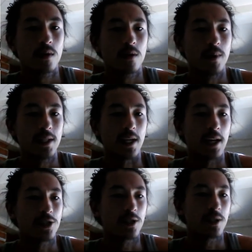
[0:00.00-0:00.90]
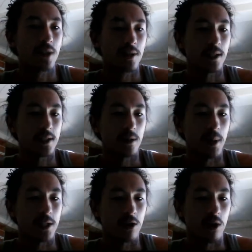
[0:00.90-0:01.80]
Queen's Agent, I think, is the
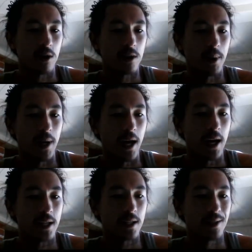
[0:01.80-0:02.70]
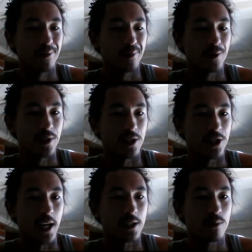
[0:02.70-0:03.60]
best card in the pack, and there's a
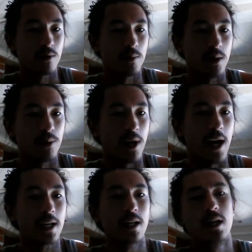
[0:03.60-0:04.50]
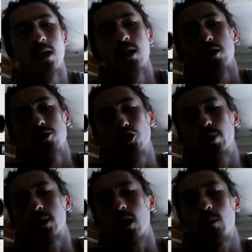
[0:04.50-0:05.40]
chance we would be black.
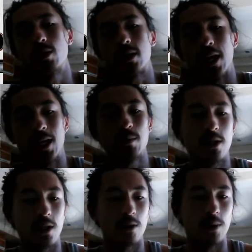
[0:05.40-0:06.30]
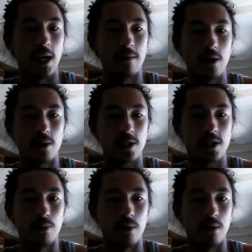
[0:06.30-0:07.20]
Chupacabra can be good. We have no
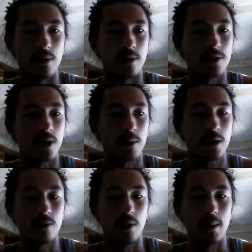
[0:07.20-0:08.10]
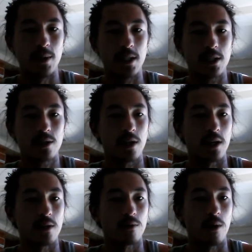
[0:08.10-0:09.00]
Explorer, though, so I'm going to grab this
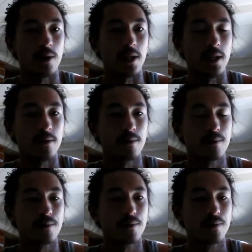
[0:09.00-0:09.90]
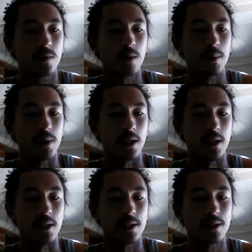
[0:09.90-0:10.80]
and throw it in,
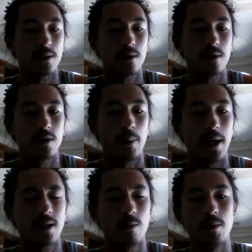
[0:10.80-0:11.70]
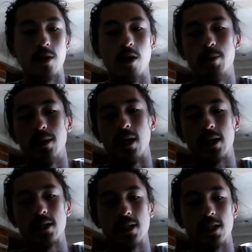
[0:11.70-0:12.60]
because depending on what we open, I
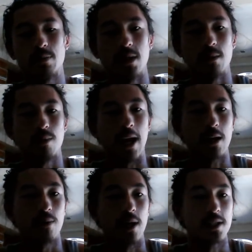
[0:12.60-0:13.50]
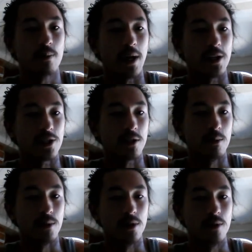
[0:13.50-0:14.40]
could see us being black-red, splashing the
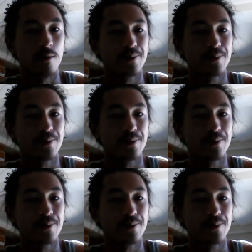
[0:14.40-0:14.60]
blue.